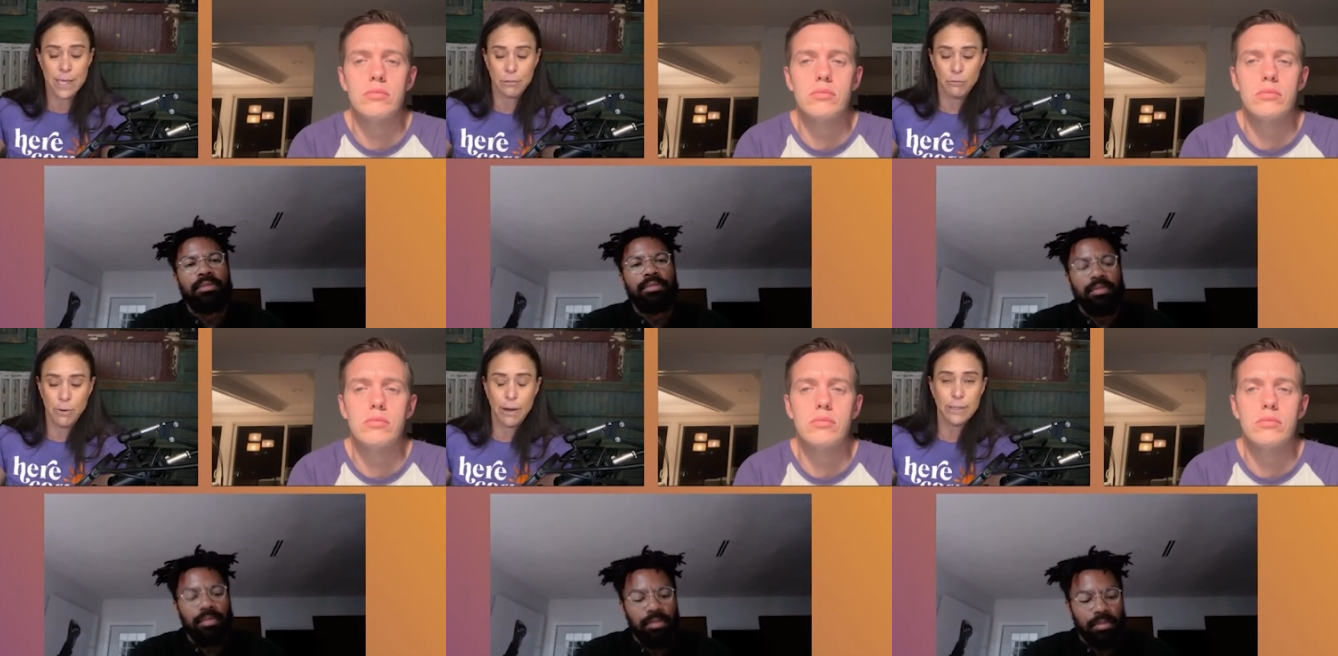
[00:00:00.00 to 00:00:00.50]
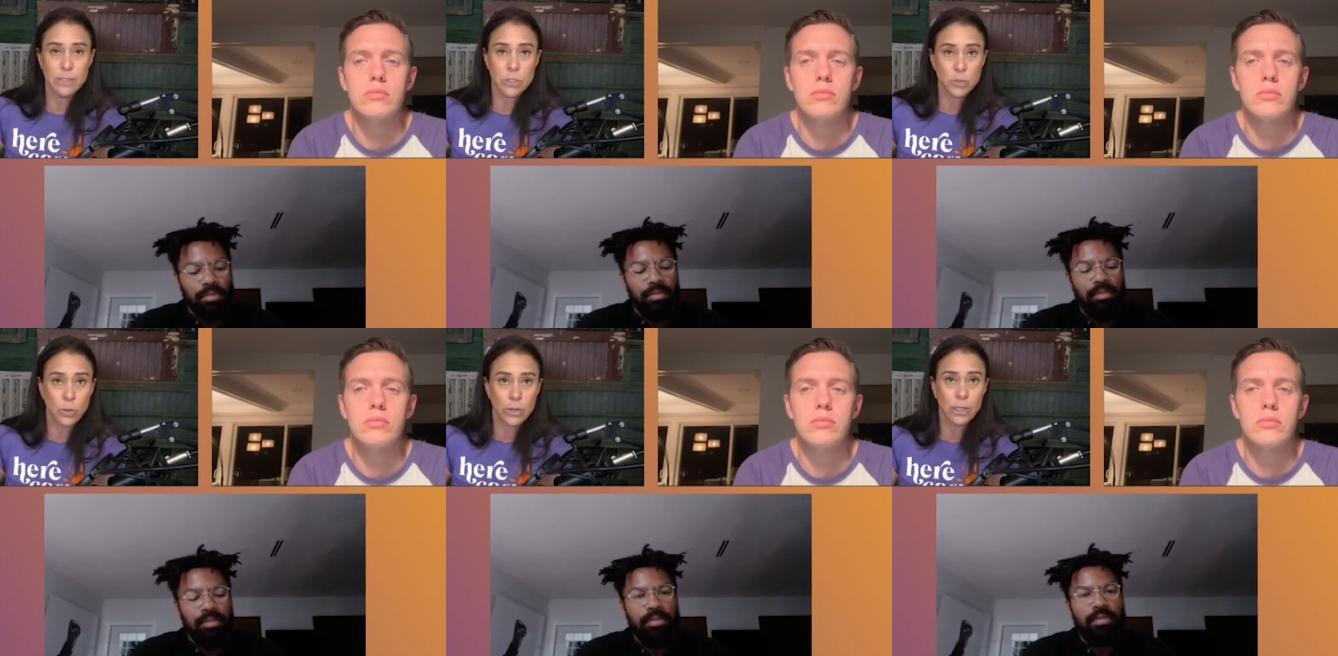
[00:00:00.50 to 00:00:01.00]
Speaker 1: like throughout
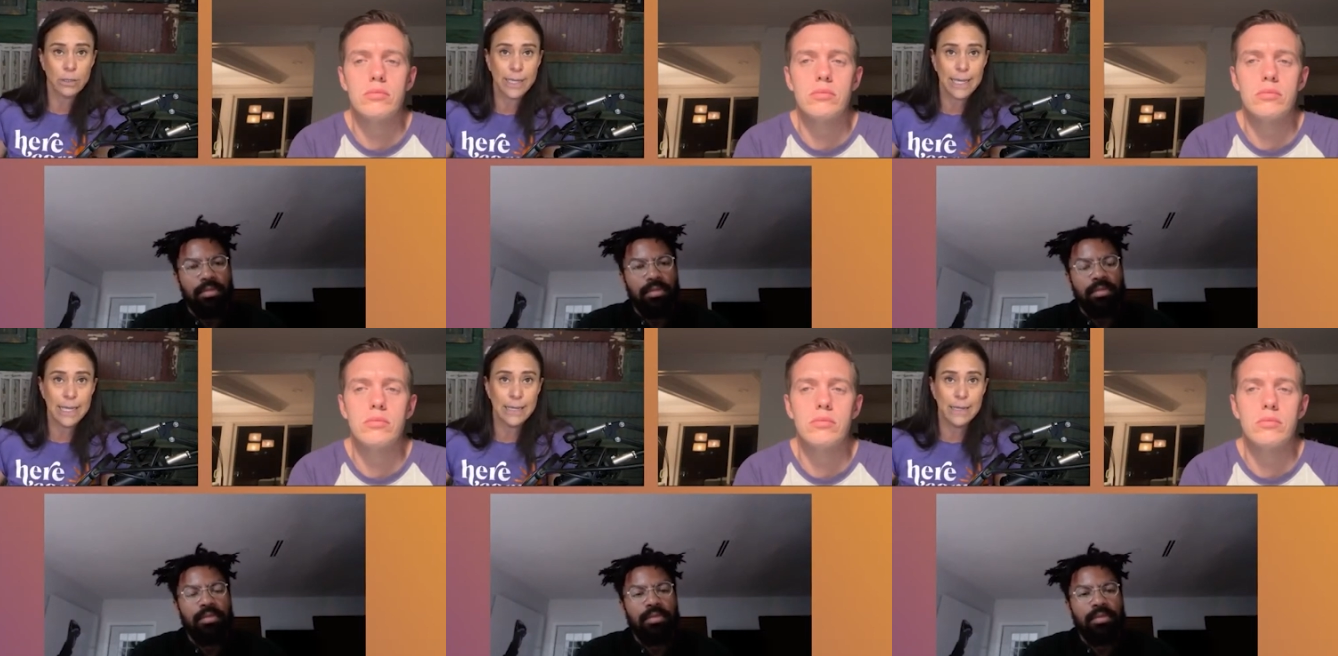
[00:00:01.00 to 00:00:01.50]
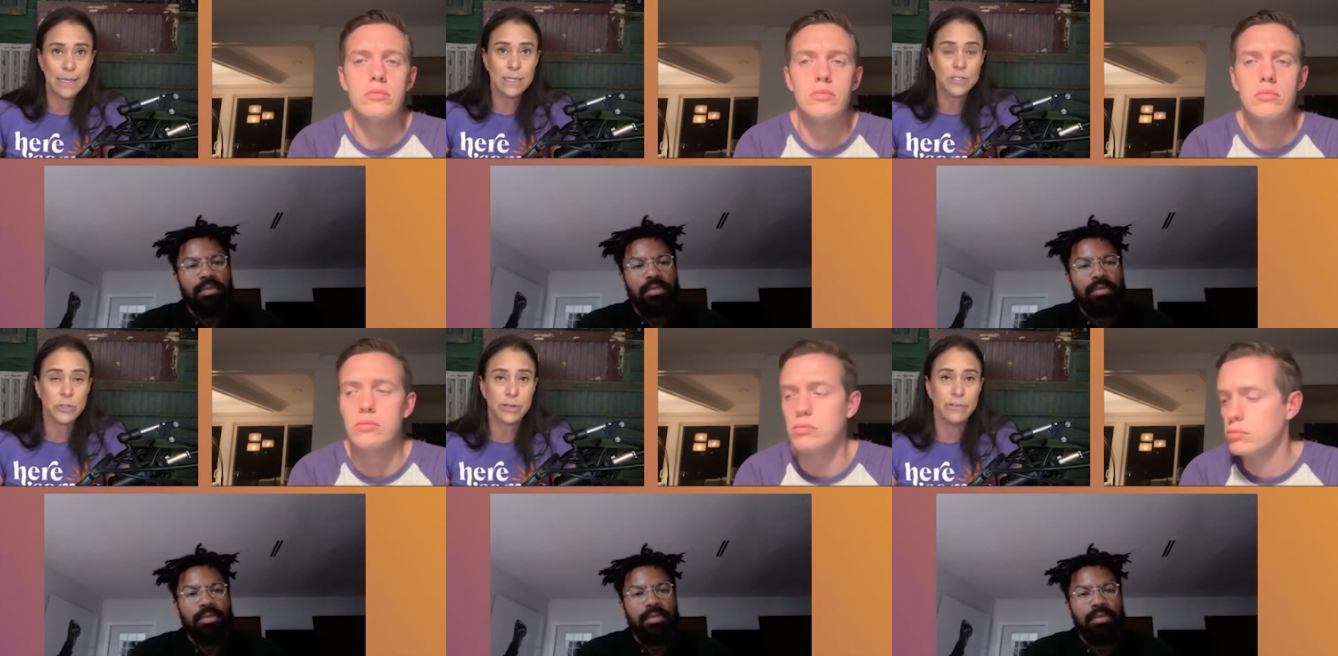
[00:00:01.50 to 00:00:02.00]
historically in the
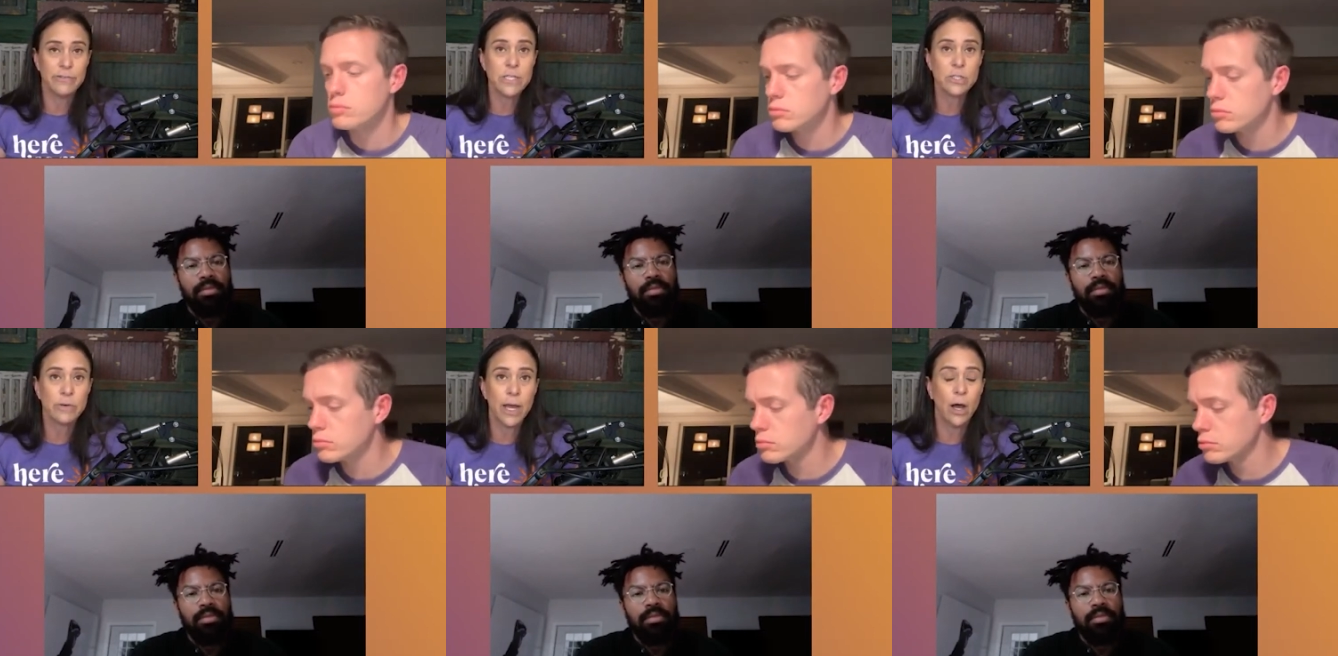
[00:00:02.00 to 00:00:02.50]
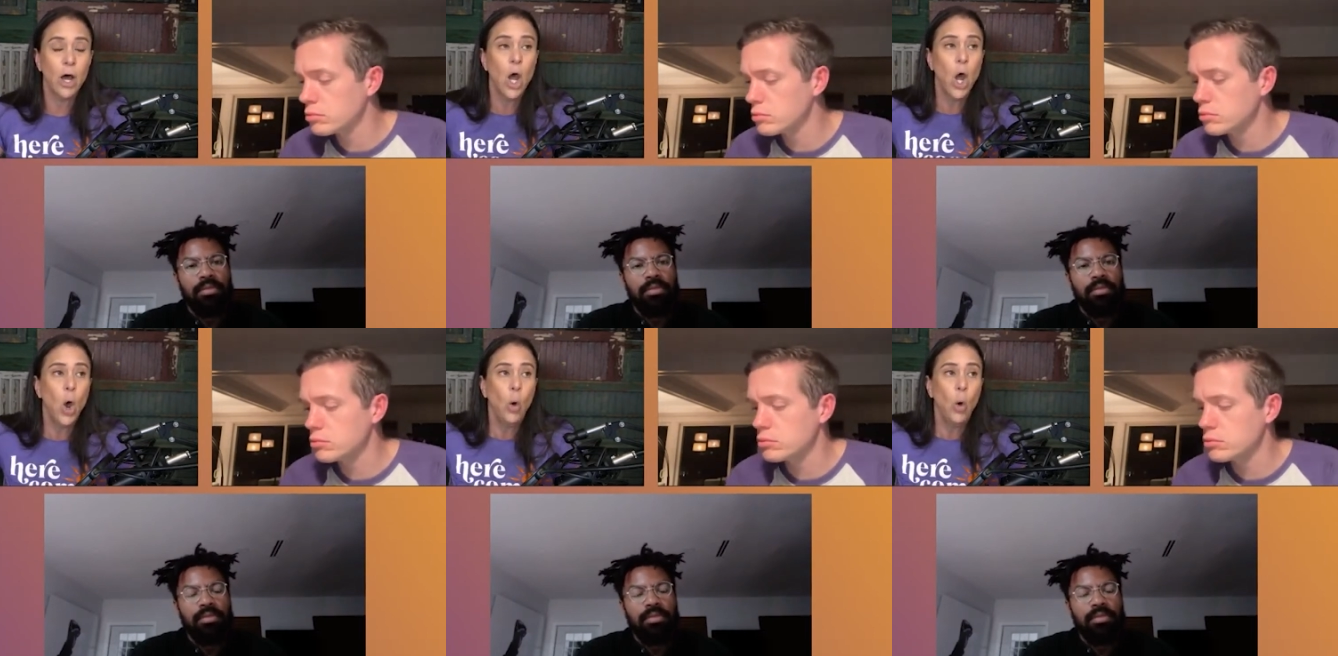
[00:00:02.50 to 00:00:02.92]
history of Israel,